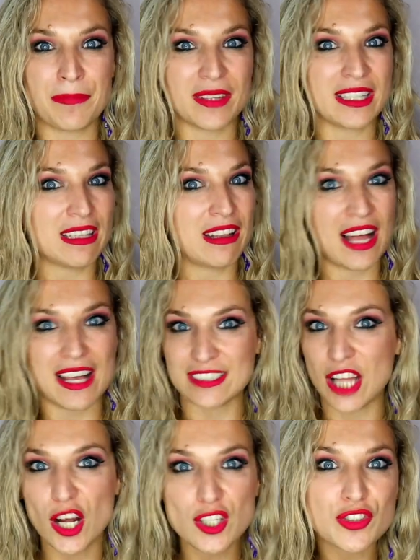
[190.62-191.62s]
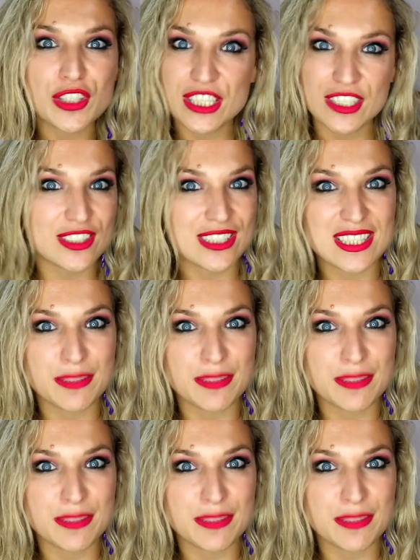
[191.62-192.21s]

in the last 100 years